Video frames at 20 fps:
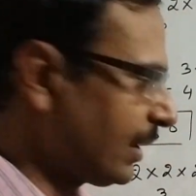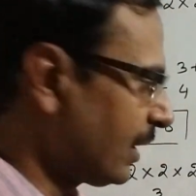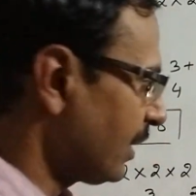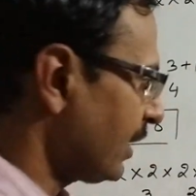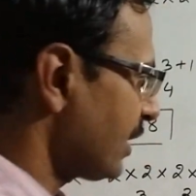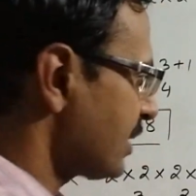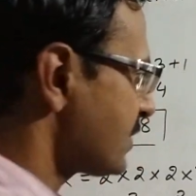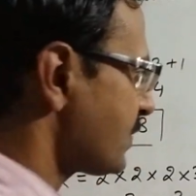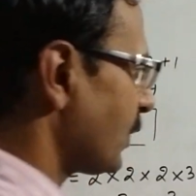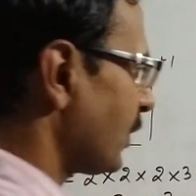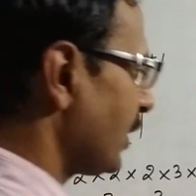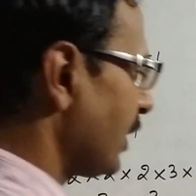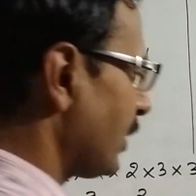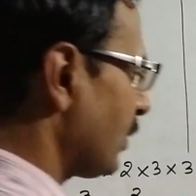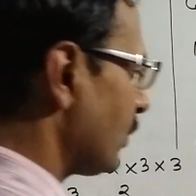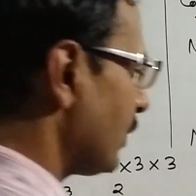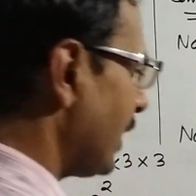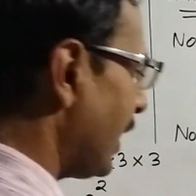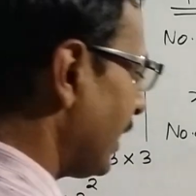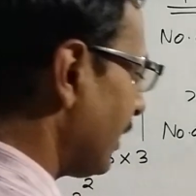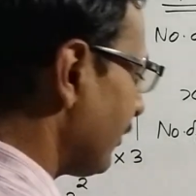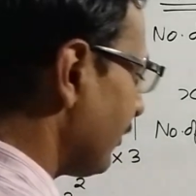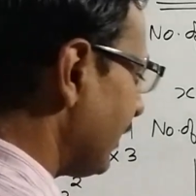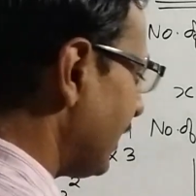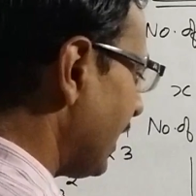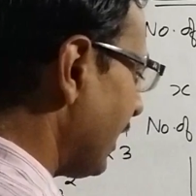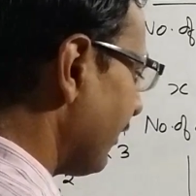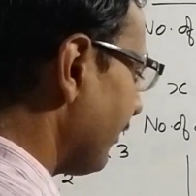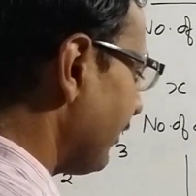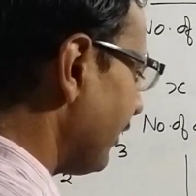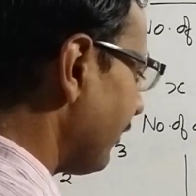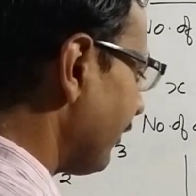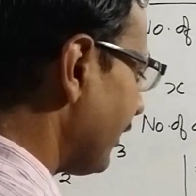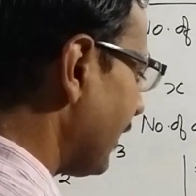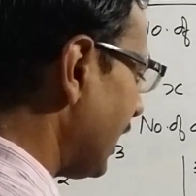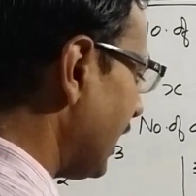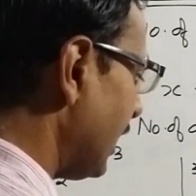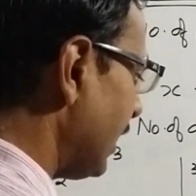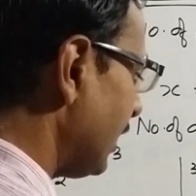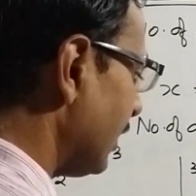Corresponding to that, we have
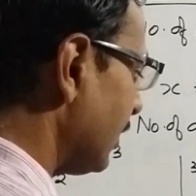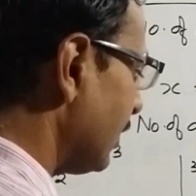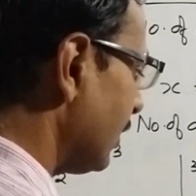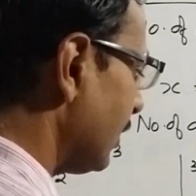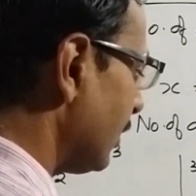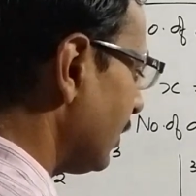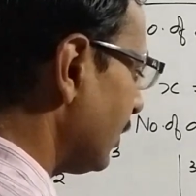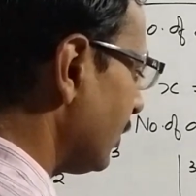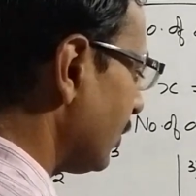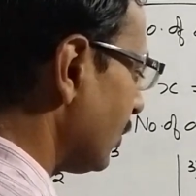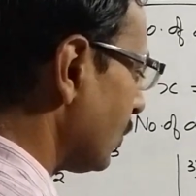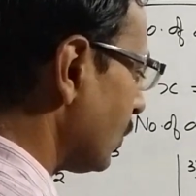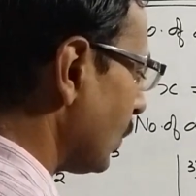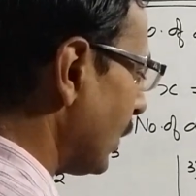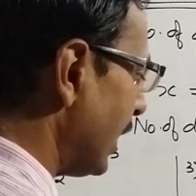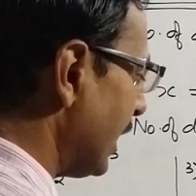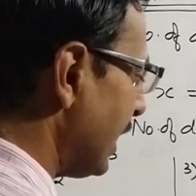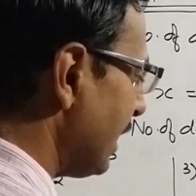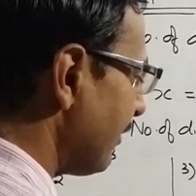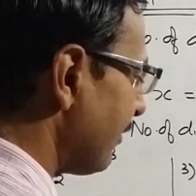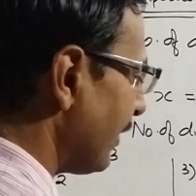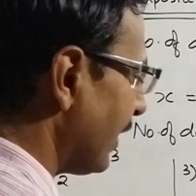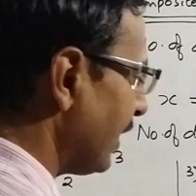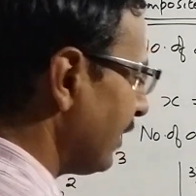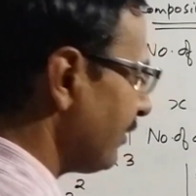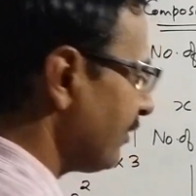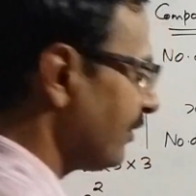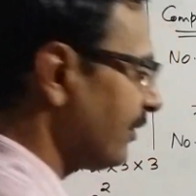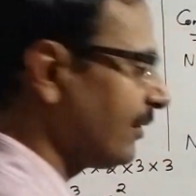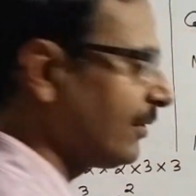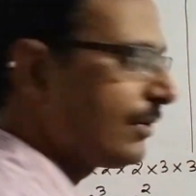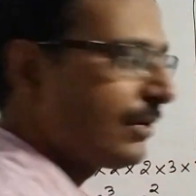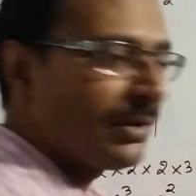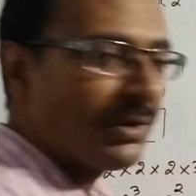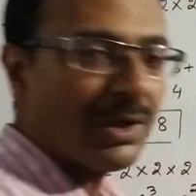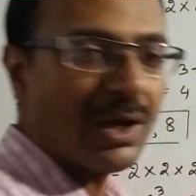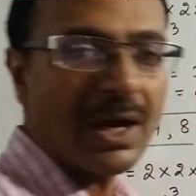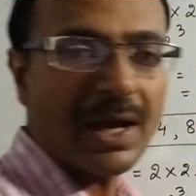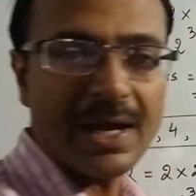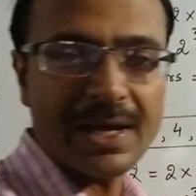15, 25
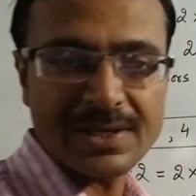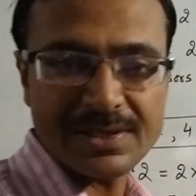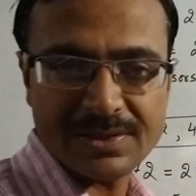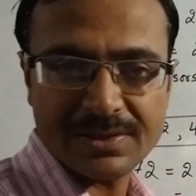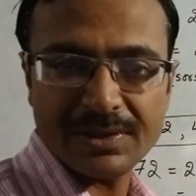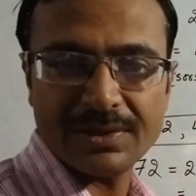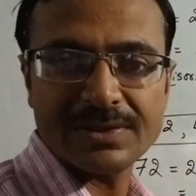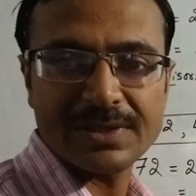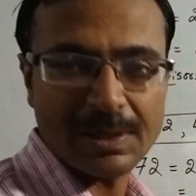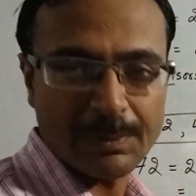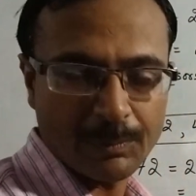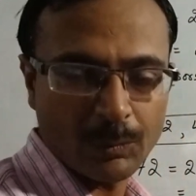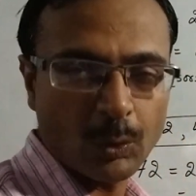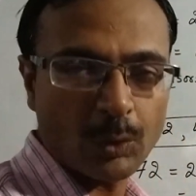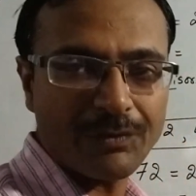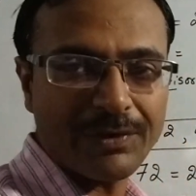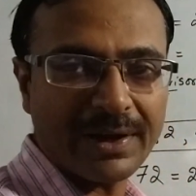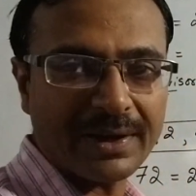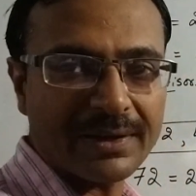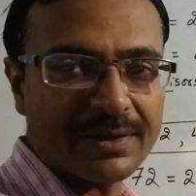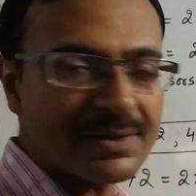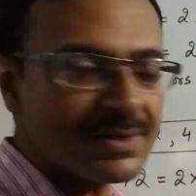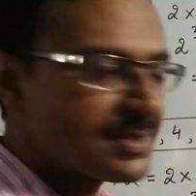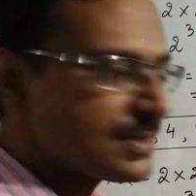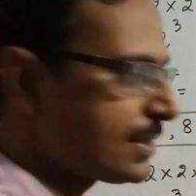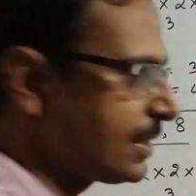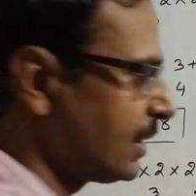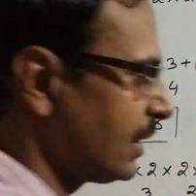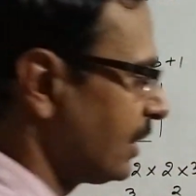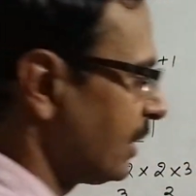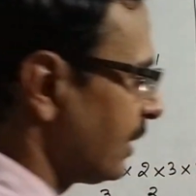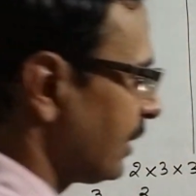as some more factors.